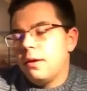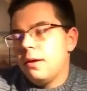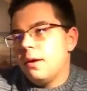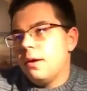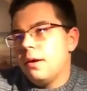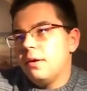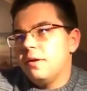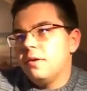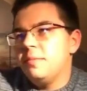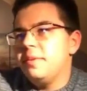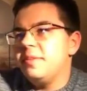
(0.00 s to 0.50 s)

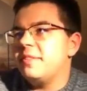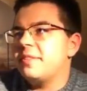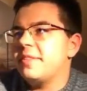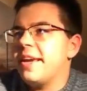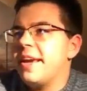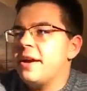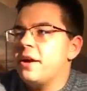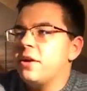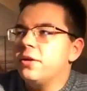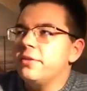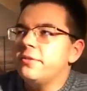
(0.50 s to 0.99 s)
bit
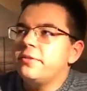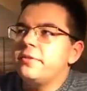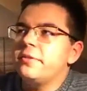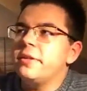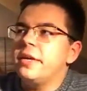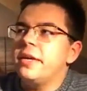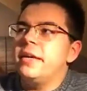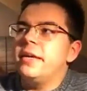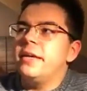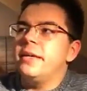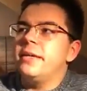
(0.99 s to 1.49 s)
scared,
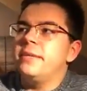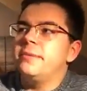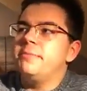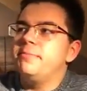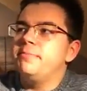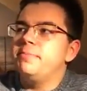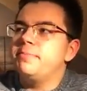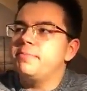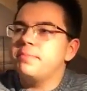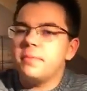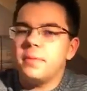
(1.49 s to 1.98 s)

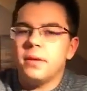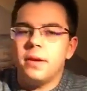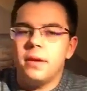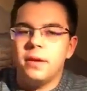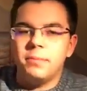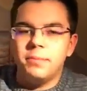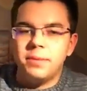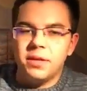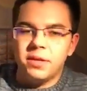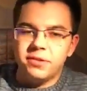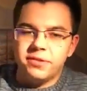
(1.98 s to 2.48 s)

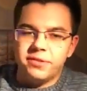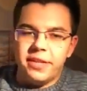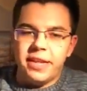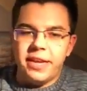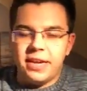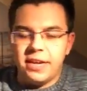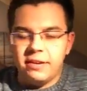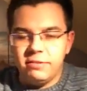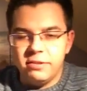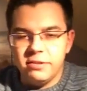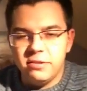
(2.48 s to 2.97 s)
because like
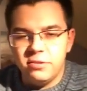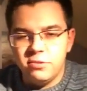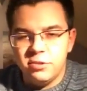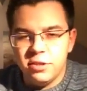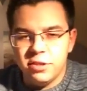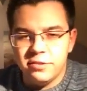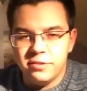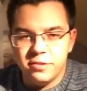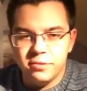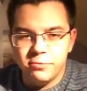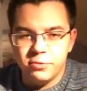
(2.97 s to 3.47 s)
I listened to their
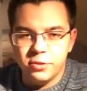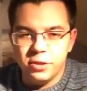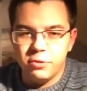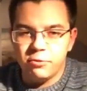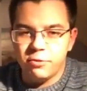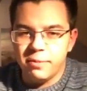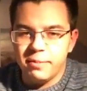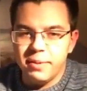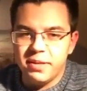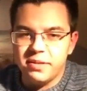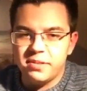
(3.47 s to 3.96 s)
Symphony
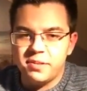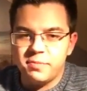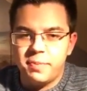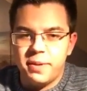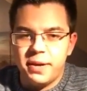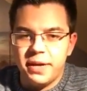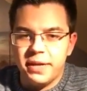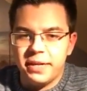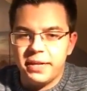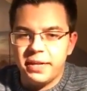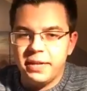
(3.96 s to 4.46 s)
remix
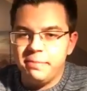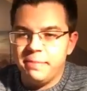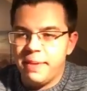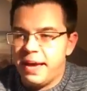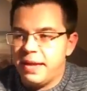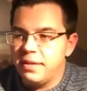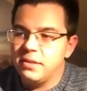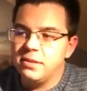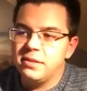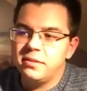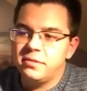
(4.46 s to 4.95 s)
by Clean
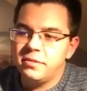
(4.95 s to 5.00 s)
Bandit,